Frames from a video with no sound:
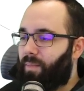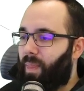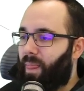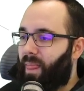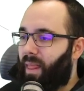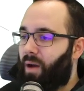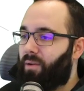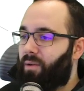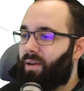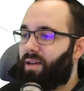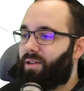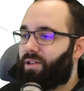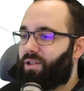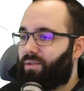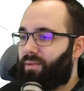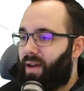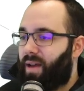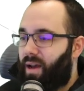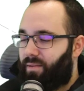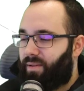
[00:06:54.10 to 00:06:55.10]
Okay, so
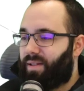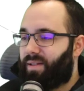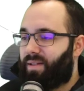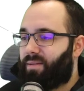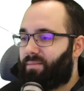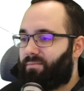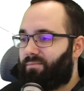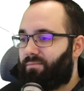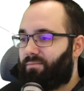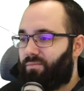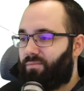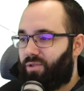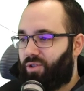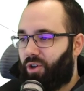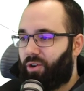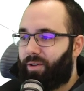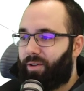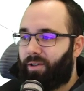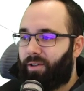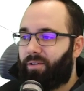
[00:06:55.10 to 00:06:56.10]
now it's
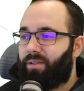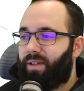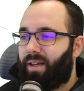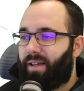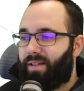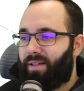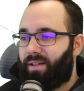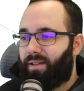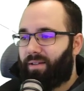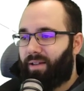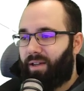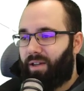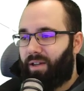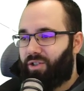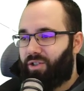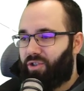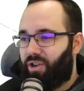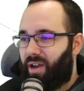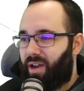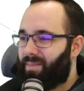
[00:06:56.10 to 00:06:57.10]
starting to take, take
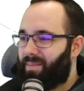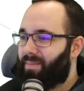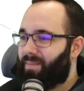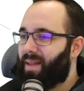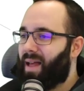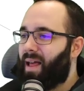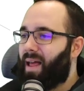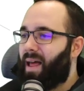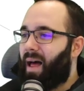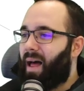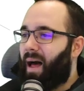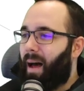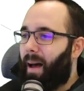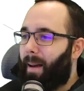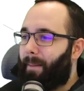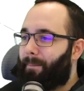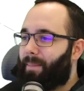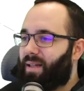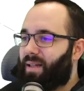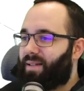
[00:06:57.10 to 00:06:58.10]
shape, uh,
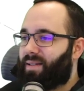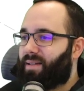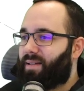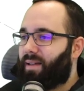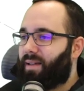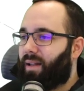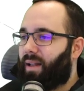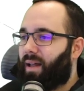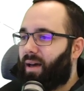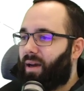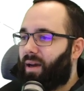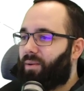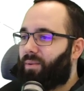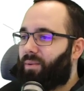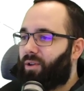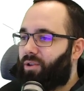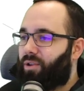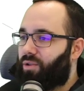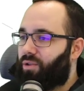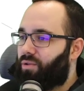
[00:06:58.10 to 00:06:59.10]
but still I
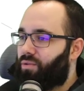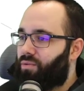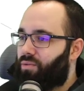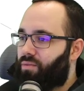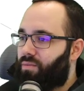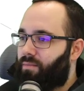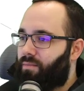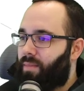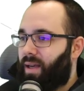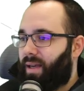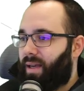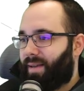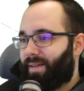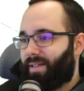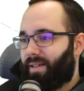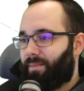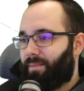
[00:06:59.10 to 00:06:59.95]
want to make some